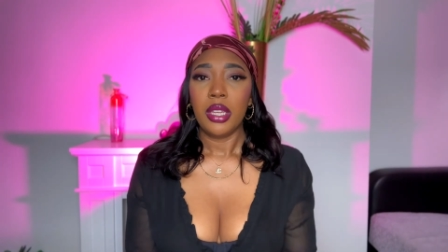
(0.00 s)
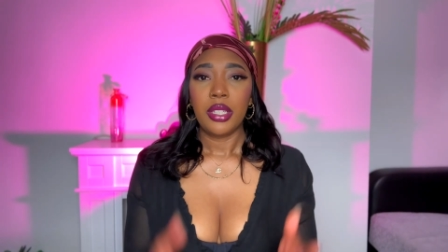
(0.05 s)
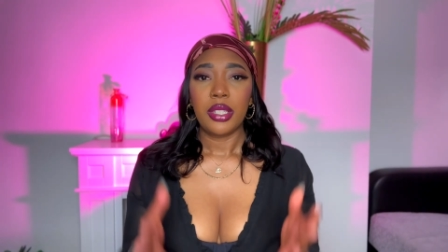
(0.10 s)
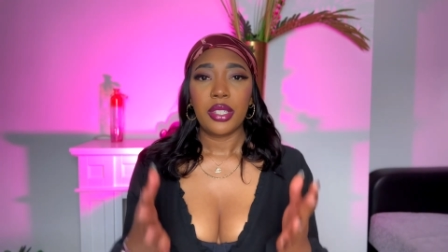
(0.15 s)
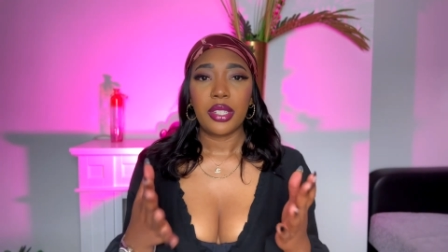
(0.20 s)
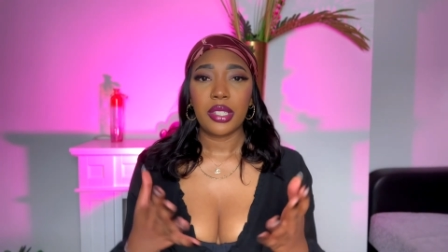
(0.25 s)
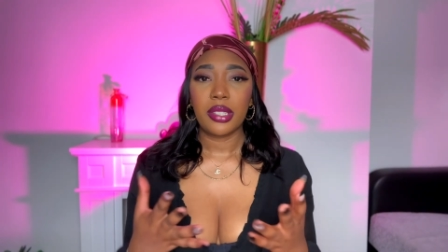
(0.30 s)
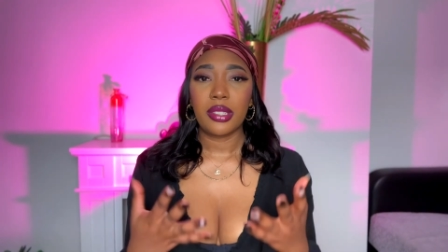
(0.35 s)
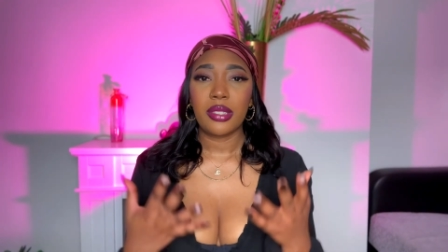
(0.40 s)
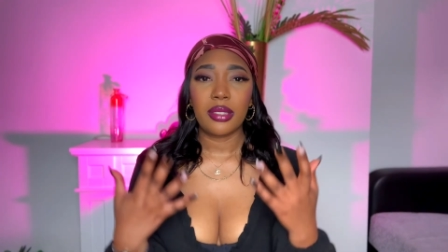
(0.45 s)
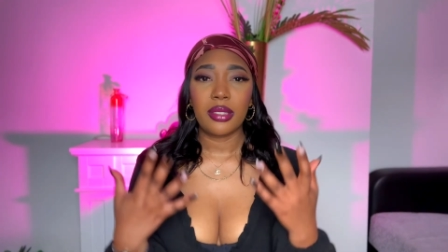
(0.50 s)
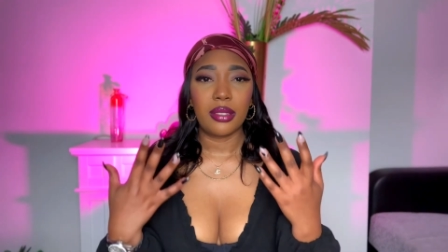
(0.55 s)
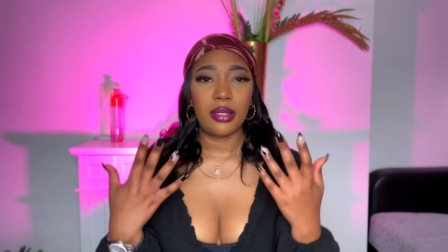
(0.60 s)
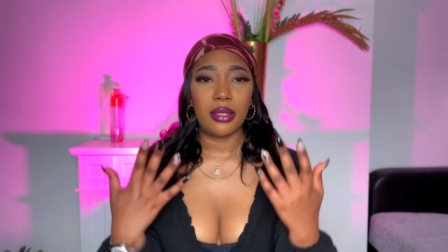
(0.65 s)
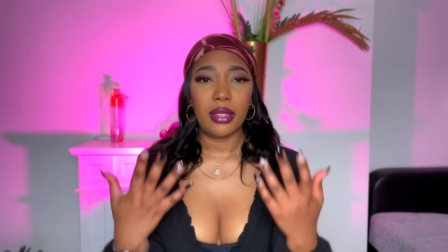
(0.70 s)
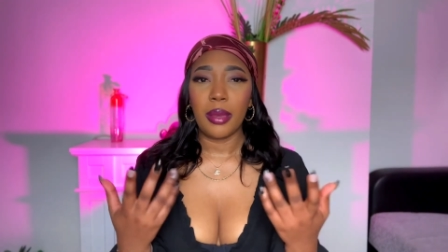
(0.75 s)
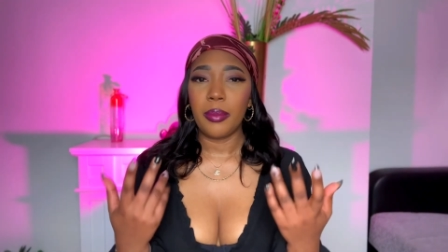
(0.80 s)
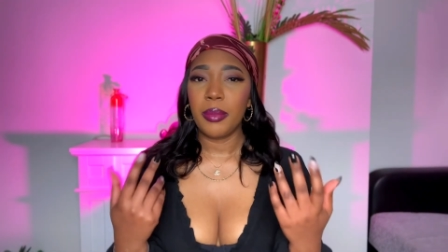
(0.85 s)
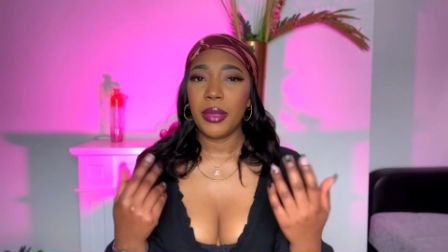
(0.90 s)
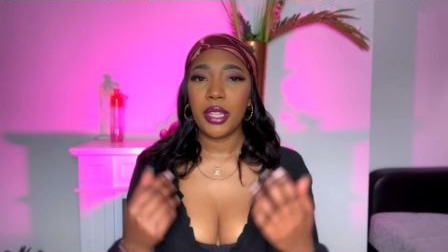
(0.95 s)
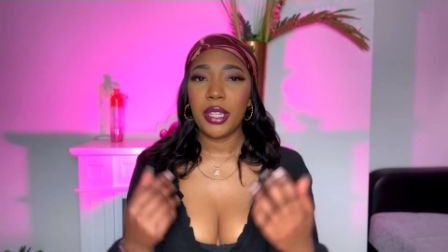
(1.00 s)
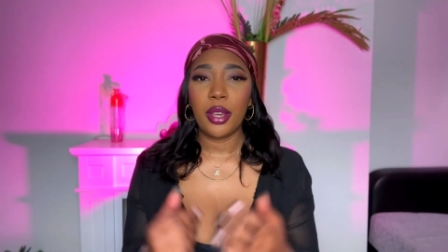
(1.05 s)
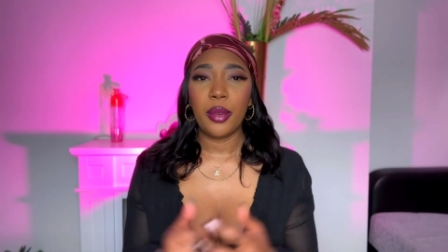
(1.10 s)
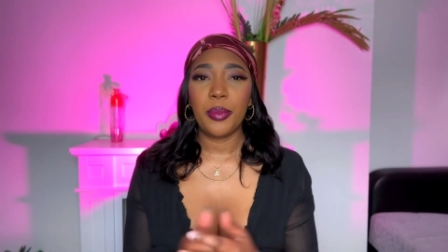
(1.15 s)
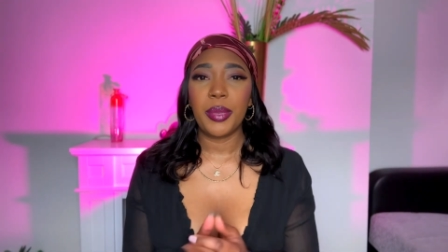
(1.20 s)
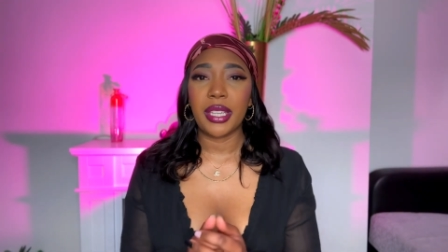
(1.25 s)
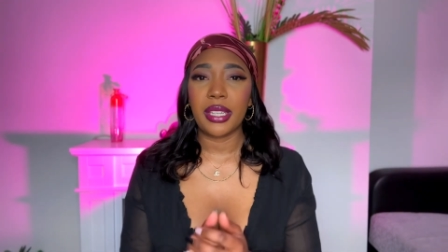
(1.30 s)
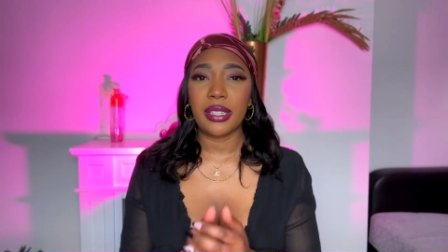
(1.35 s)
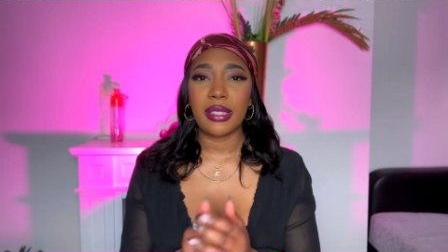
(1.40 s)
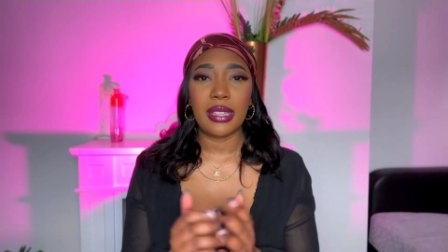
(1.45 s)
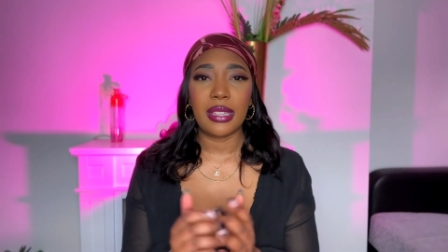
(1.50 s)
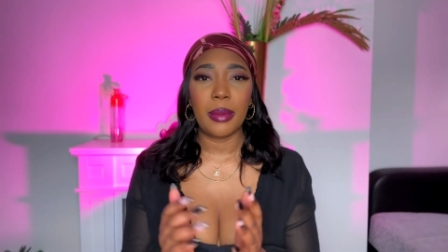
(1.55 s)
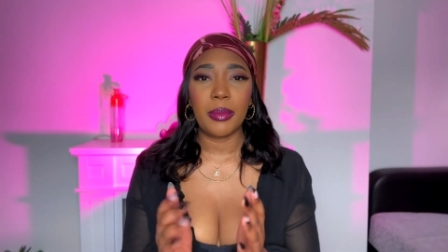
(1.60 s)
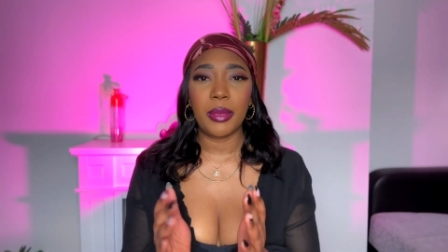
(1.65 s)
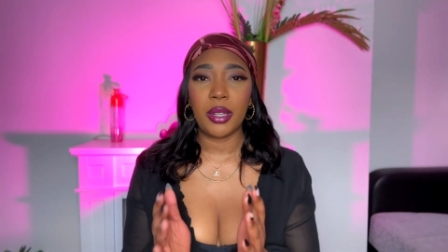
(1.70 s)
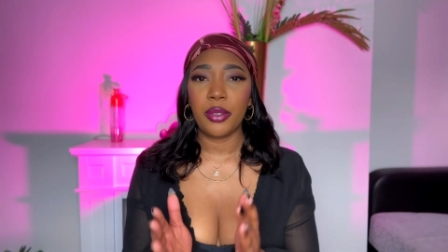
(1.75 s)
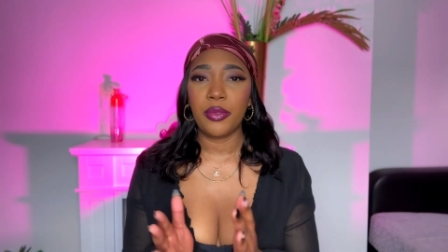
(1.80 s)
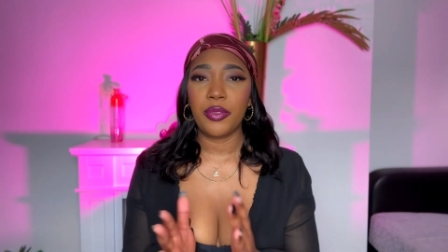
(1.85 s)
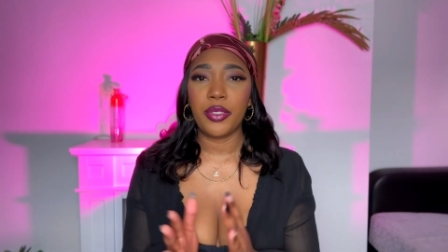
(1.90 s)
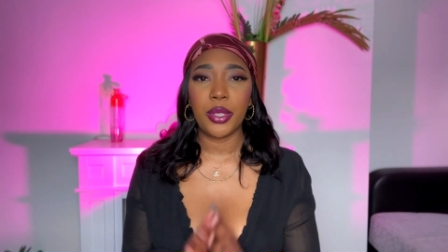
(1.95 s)
Just let me know because I'm
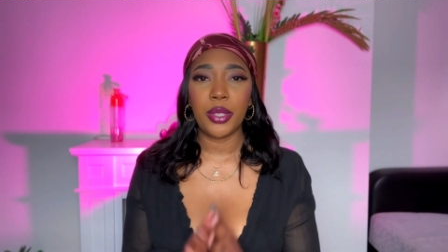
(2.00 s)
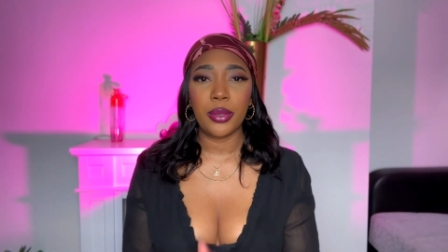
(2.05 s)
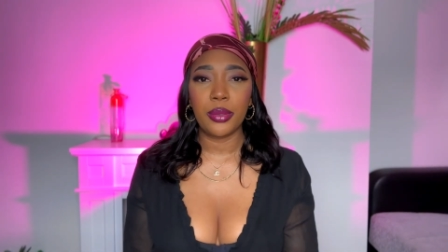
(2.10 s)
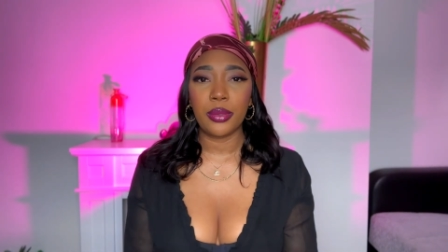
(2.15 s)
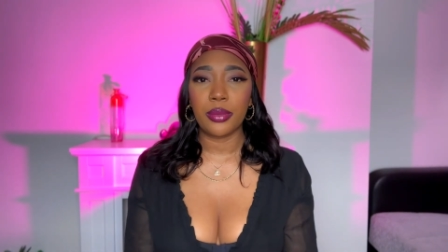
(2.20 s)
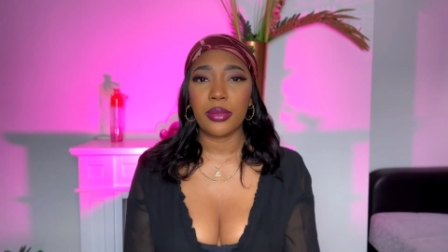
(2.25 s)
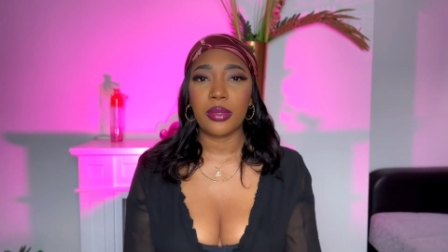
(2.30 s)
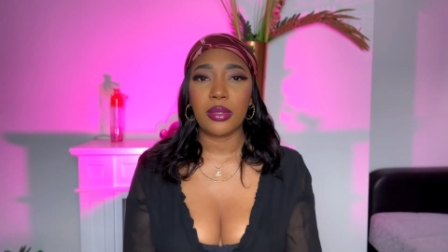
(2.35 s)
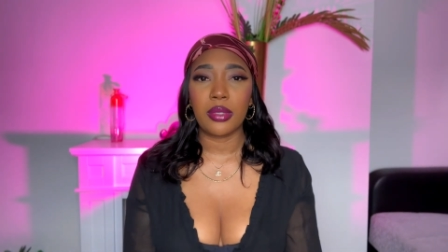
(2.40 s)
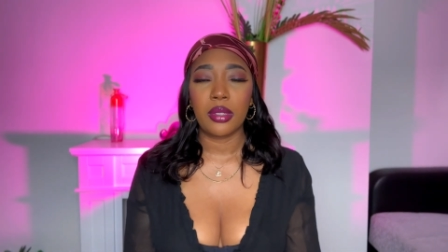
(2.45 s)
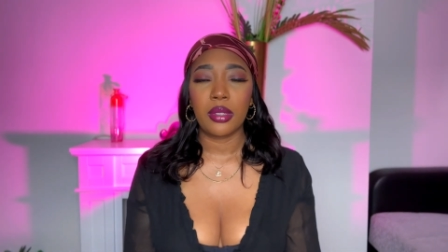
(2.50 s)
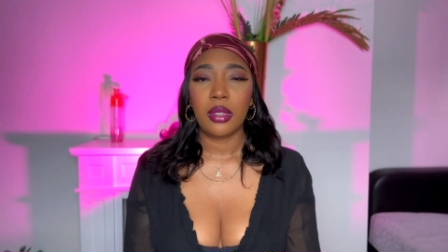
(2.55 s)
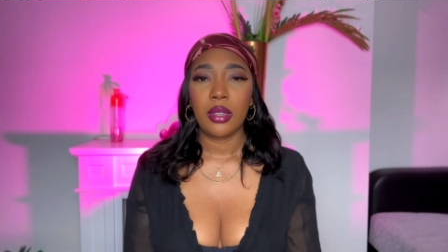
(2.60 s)
confused.